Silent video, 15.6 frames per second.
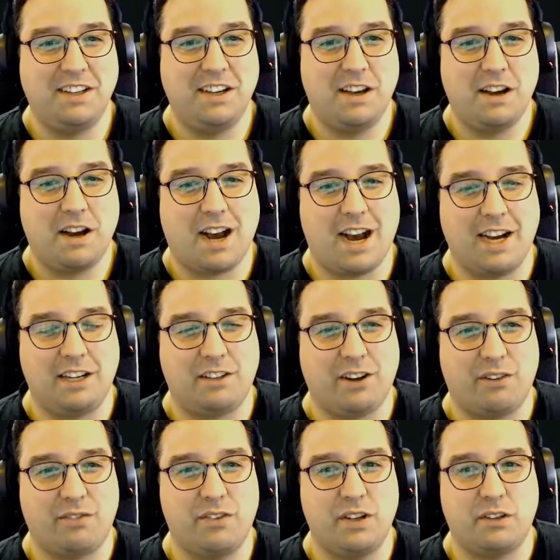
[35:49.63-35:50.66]
high
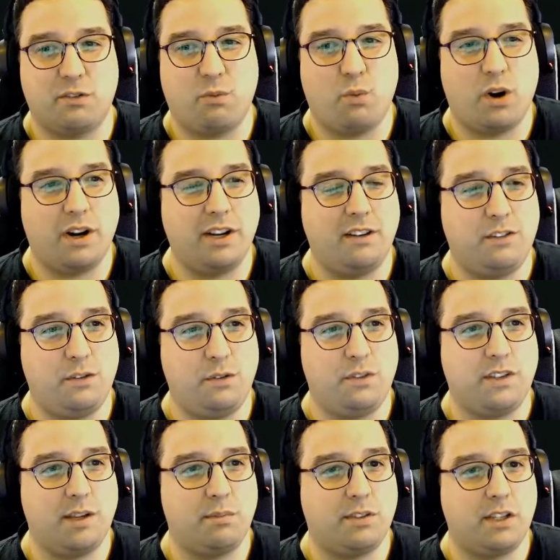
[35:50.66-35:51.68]
toughness 1 and 2
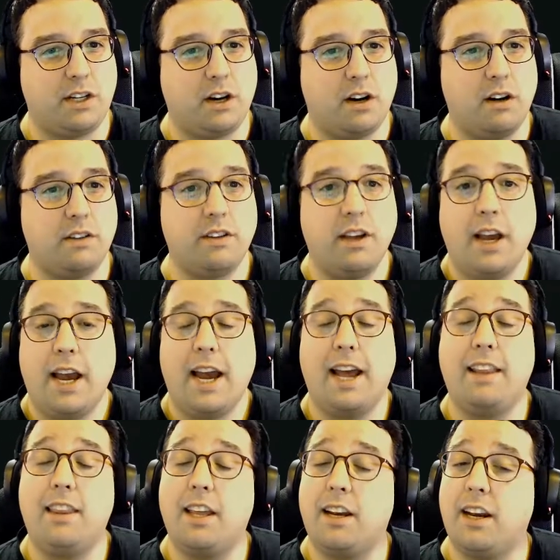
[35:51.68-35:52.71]
CMC cards.
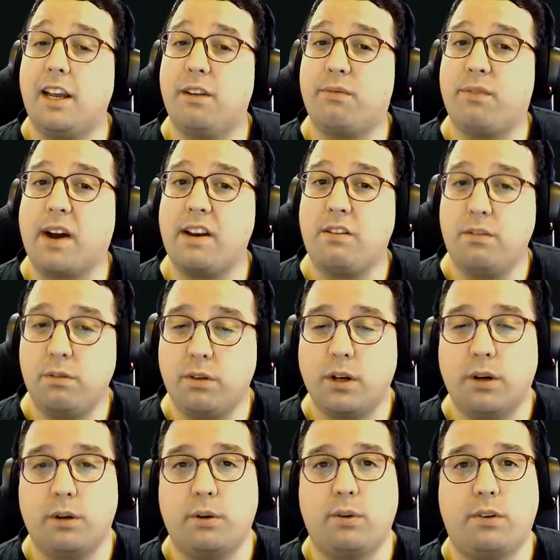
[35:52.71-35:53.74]
And then if I do
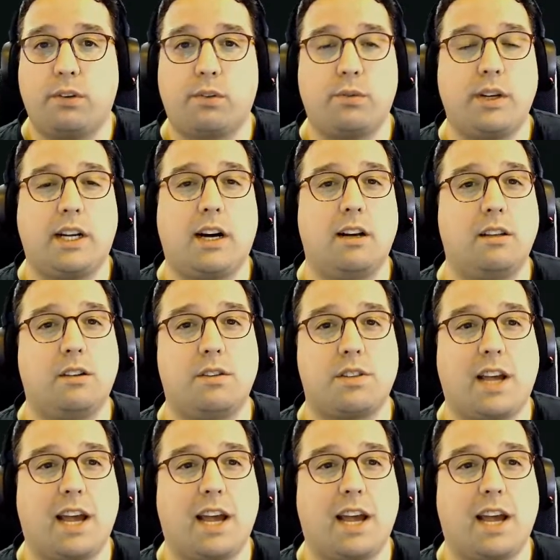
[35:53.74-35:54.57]
go 3 colors, I